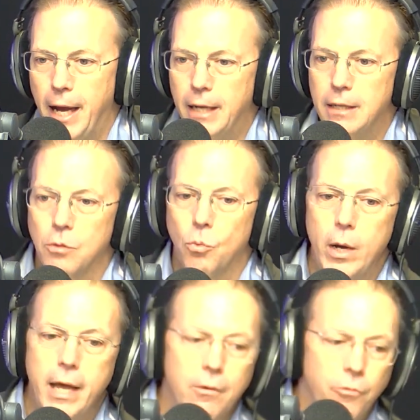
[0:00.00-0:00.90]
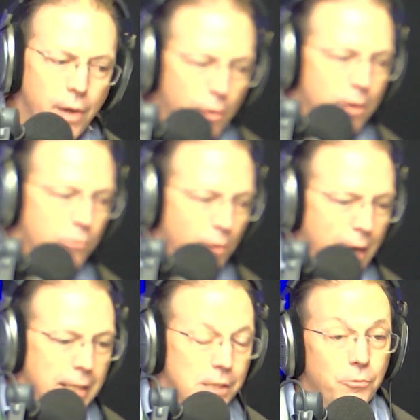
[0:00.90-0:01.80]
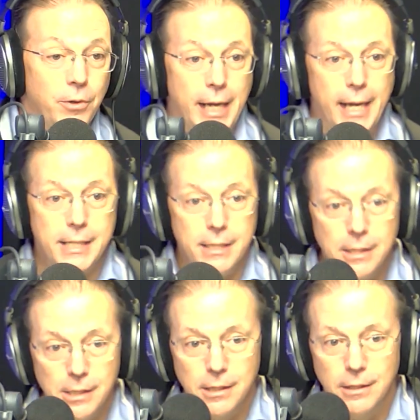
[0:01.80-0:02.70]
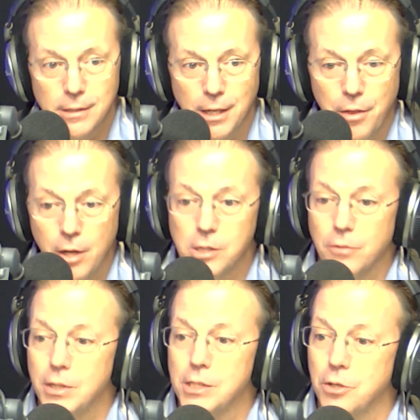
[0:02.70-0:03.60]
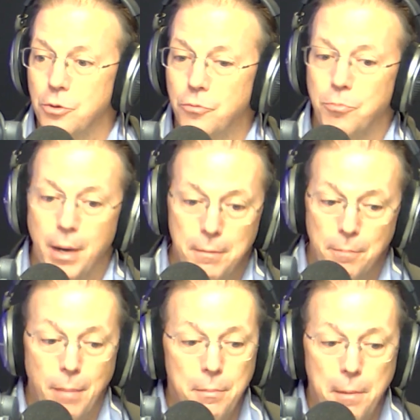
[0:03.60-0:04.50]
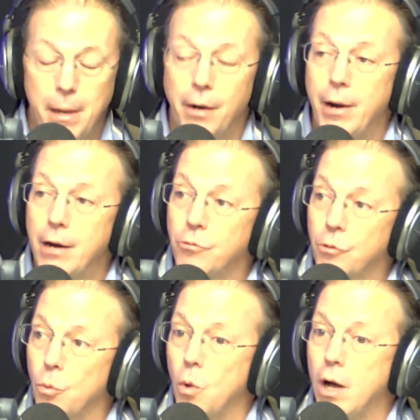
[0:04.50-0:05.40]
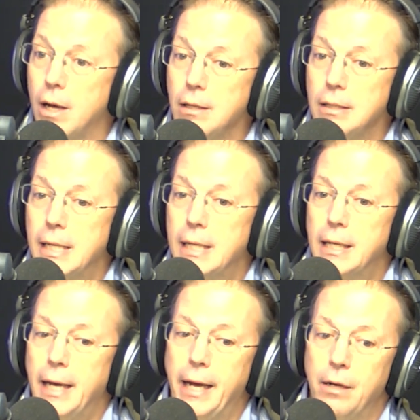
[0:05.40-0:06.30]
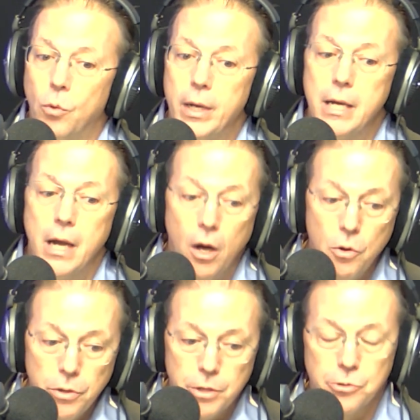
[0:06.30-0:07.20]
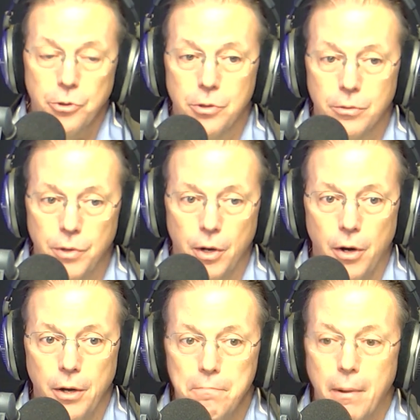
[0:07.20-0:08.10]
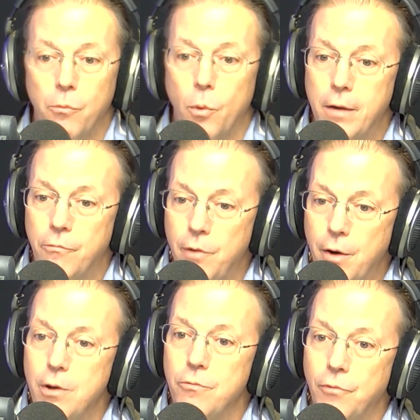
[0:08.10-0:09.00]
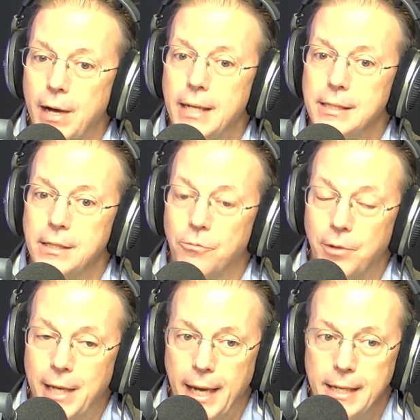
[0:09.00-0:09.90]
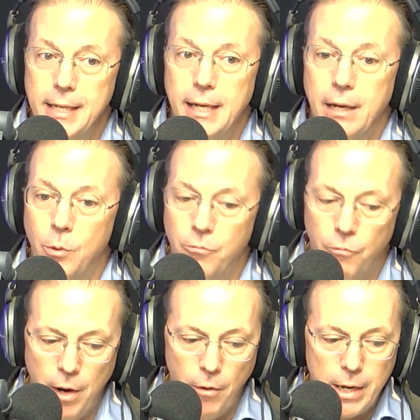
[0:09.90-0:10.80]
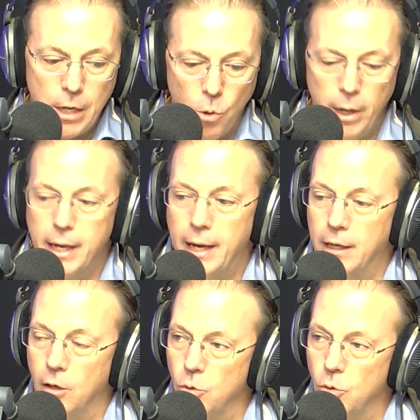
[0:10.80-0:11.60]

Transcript: And we are very fast forgetters. So those of us who've maybe been around for a while and we know the truth of God, but we're very fast at forgetting, and we're very quick at